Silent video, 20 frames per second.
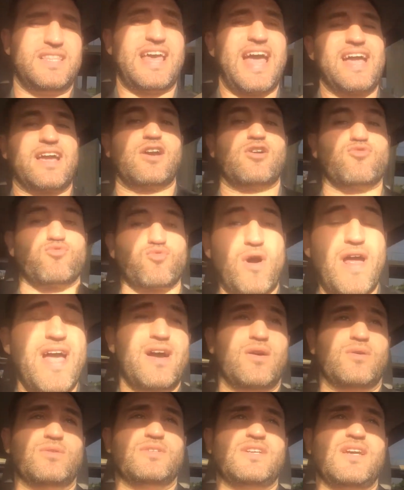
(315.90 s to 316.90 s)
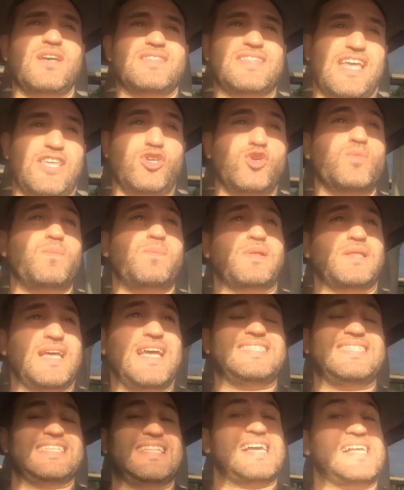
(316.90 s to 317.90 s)
to that ground that you
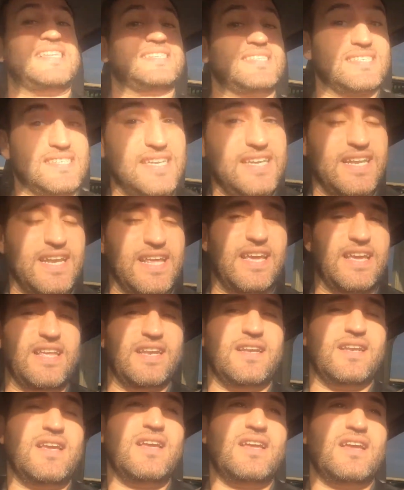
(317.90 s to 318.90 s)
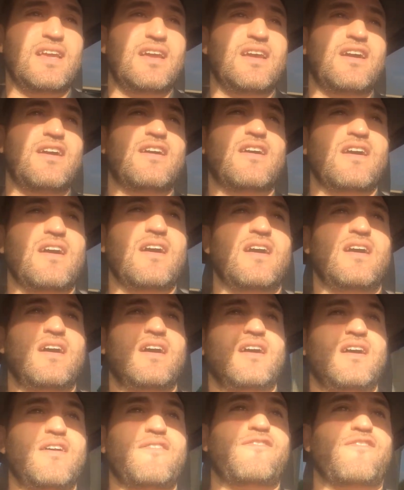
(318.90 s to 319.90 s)
planted that seed in
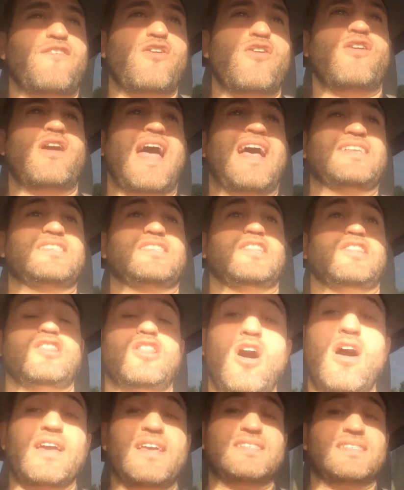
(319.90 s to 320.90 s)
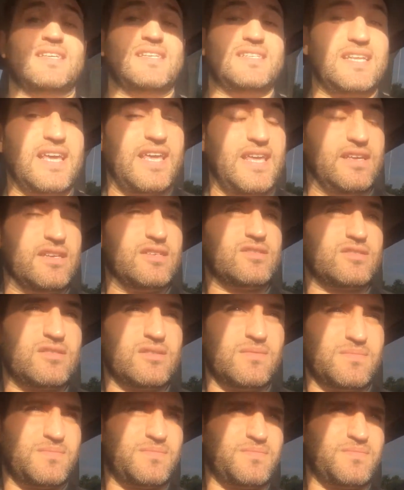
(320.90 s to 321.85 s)
for as long as it takes.